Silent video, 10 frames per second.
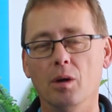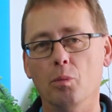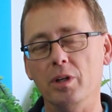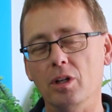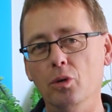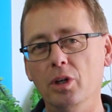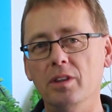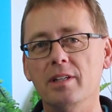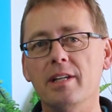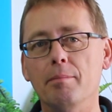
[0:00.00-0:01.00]
When you look at the
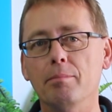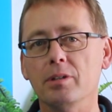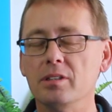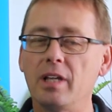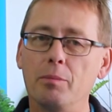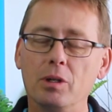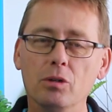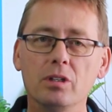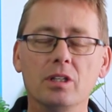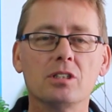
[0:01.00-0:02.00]
numbers and we look
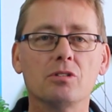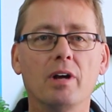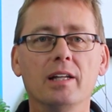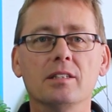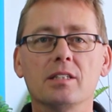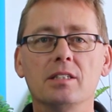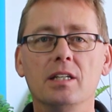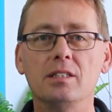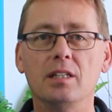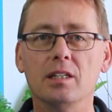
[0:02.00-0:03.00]
at the Australian
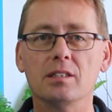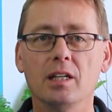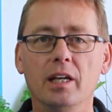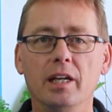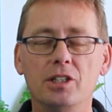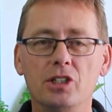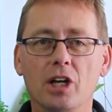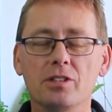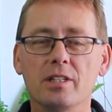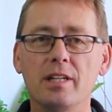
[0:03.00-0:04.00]
statistics, it
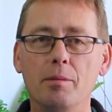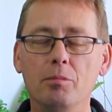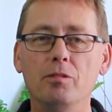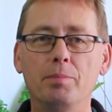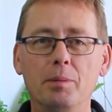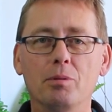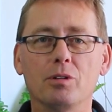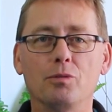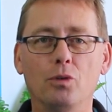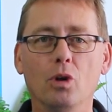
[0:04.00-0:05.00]
shows the number of people that
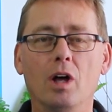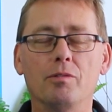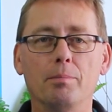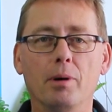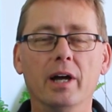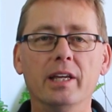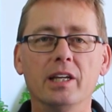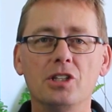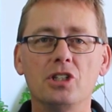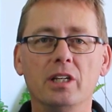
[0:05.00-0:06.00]
fall off a bike
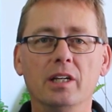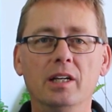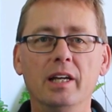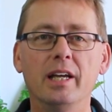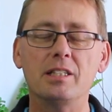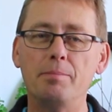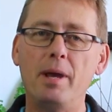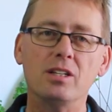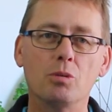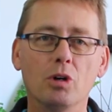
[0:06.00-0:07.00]
each year, it's
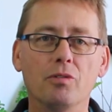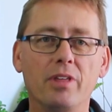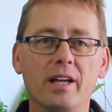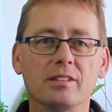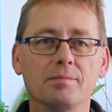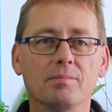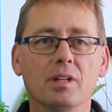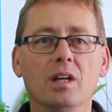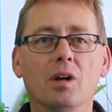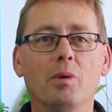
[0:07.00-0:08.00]
about 12,000.
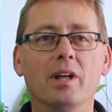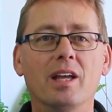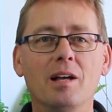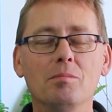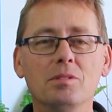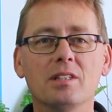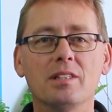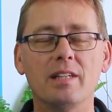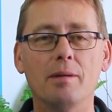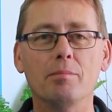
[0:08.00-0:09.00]
When it comes to the
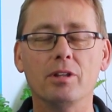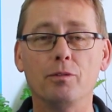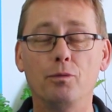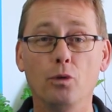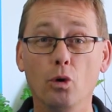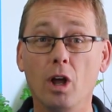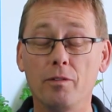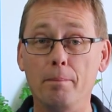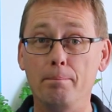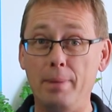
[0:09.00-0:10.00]
number that fall off a
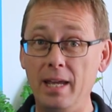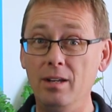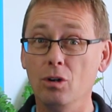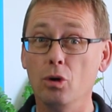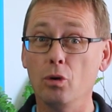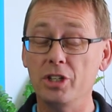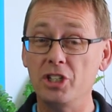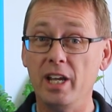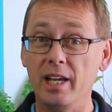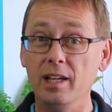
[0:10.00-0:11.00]
bed or a
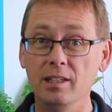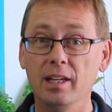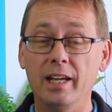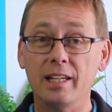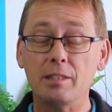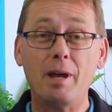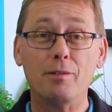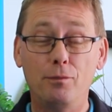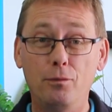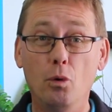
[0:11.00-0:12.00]
chair, it's about
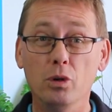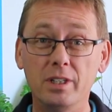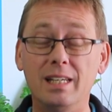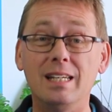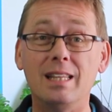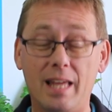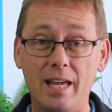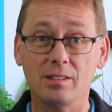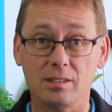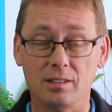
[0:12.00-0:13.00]

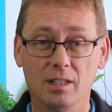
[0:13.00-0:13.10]
14,000.